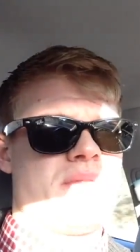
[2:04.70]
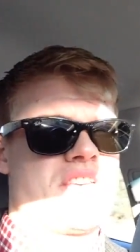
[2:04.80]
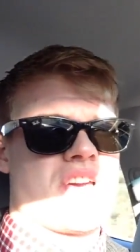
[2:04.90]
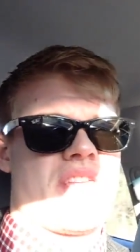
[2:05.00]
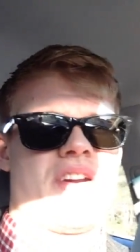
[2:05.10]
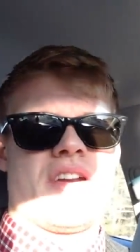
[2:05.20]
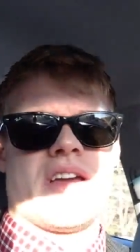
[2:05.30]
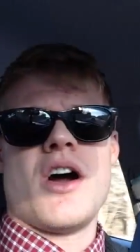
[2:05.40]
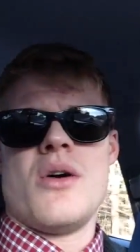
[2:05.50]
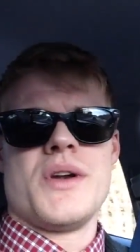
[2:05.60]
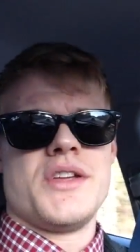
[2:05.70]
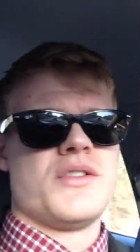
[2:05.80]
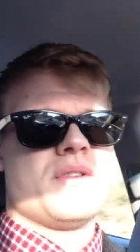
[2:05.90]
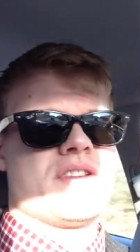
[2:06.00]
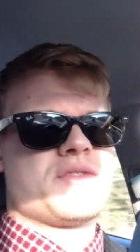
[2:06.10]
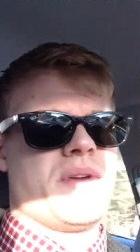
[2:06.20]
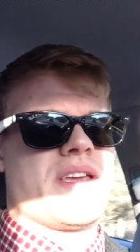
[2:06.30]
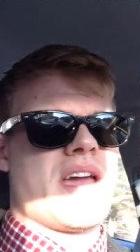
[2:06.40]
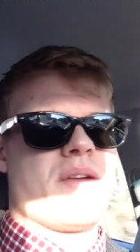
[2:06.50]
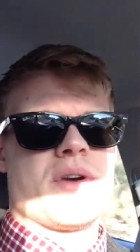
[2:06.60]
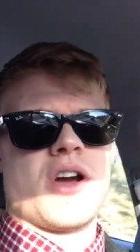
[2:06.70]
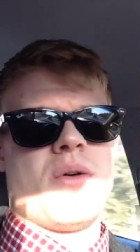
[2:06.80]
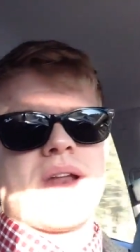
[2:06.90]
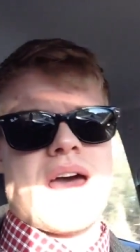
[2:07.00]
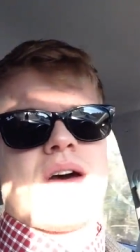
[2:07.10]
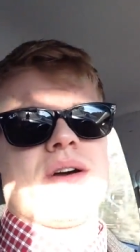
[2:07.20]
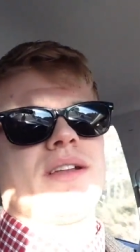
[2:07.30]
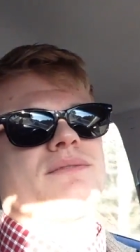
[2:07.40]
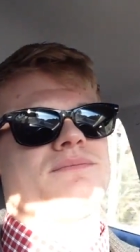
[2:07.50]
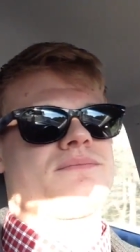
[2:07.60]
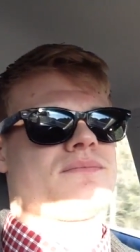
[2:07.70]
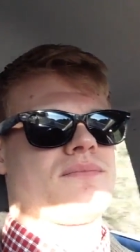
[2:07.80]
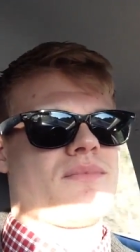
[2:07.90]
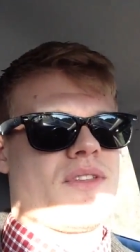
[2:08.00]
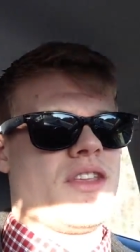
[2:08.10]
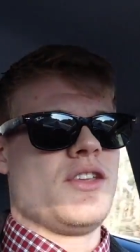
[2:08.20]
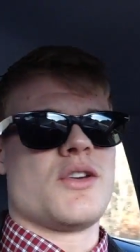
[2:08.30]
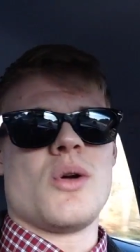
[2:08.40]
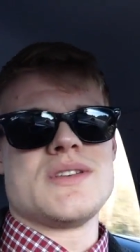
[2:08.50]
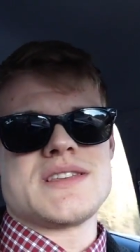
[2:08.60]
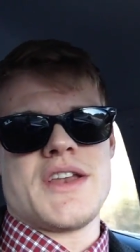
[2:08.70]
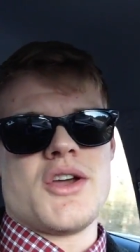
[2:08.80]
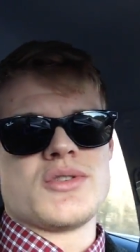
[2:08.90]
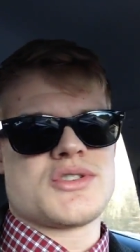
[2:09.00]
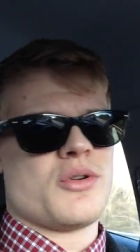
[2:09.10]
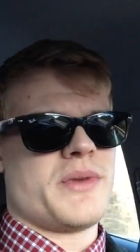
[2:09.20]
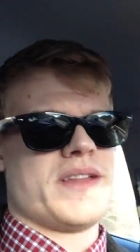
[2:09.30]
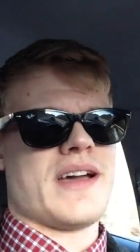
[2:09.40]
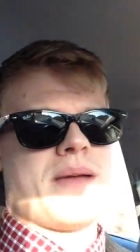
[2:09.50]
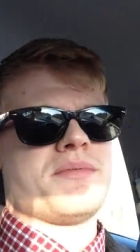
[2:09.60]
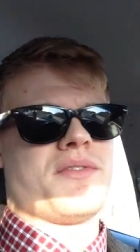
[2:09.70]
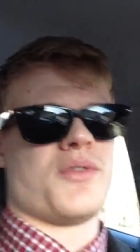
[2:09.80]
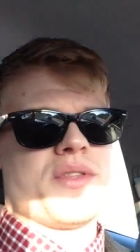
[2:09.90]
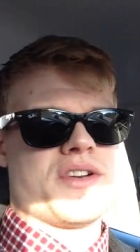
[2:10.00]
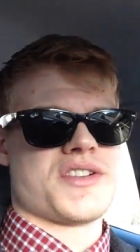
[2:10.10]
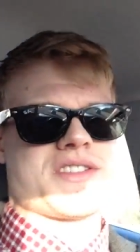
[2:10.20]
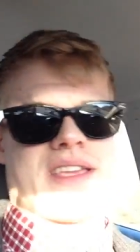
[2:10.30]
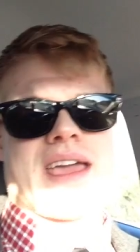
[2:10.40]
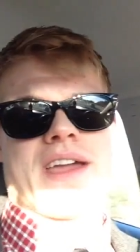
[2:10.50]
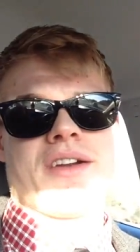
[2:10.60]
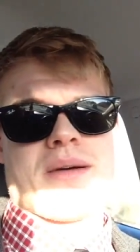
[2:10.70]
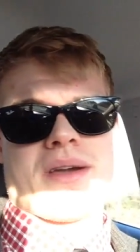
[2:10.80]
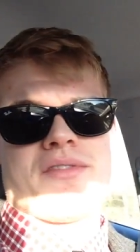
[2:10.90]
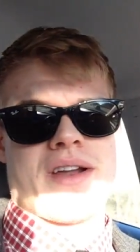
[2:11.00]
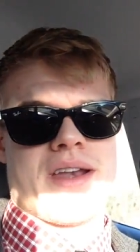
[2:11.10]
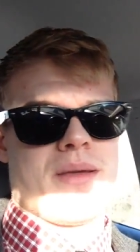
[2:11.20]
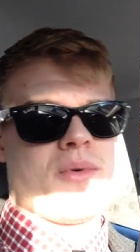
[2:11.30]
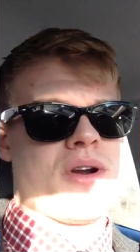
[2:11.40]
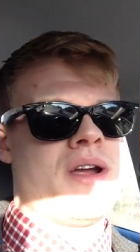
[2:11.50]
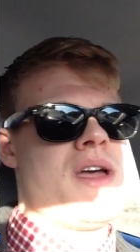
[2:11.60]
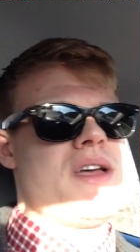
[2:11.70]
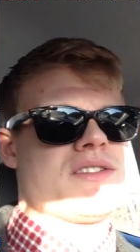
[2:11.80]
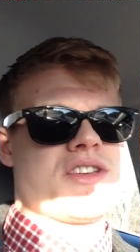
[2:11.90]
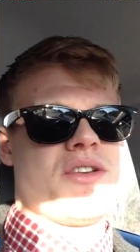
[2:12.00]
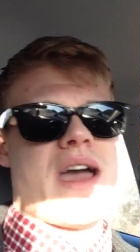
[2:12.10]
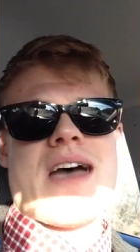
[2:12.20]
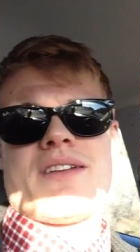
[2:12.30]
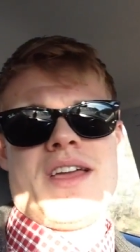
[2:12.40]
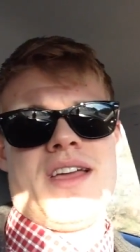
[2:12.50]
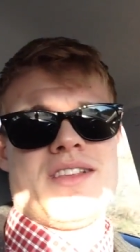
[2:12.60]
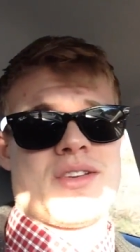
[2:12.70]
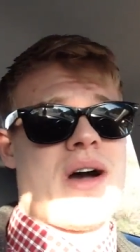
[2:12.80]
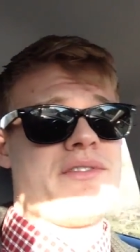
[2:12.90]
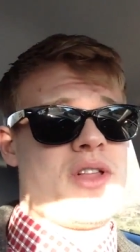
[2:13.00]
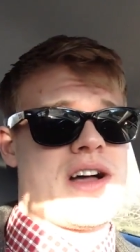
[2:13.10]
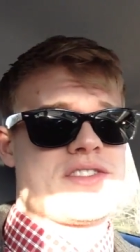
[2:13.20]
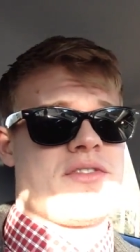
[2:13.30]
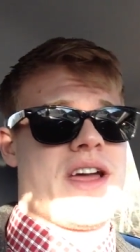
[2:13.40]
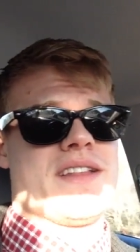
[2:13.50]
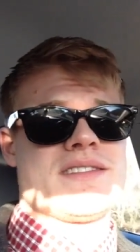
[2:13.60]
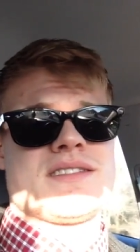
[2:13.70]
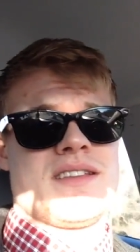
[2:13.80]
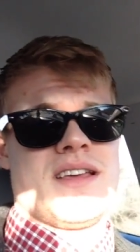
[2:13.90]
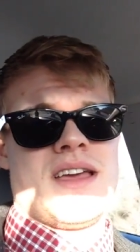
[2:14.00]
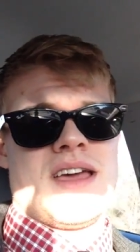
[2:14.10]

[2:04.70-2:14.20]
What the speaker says: to each other and you're like, oh, what are you doing this weekend? We're going out. And you can only say no so many times before they're just like, yeah, you're not my friend anymore. So I've lost friends